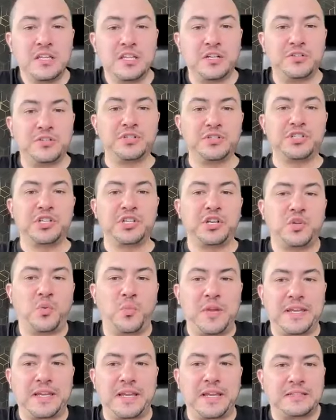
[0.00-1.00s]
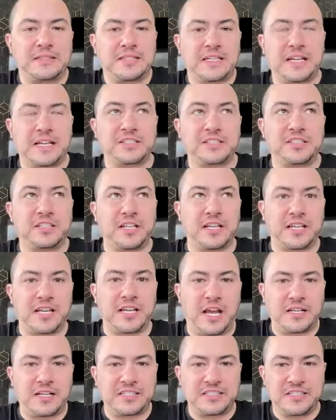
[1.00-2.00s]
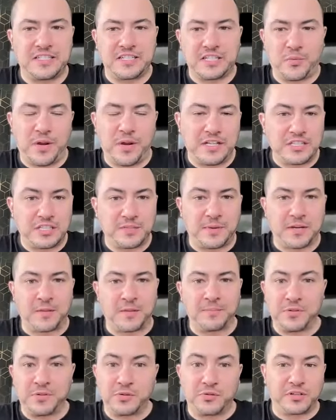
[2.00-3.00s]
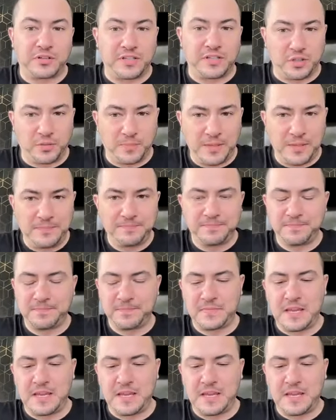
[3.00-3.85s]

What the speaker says: You know, usually on the weekends, I get to like kind of sneak away to my computer a little bit.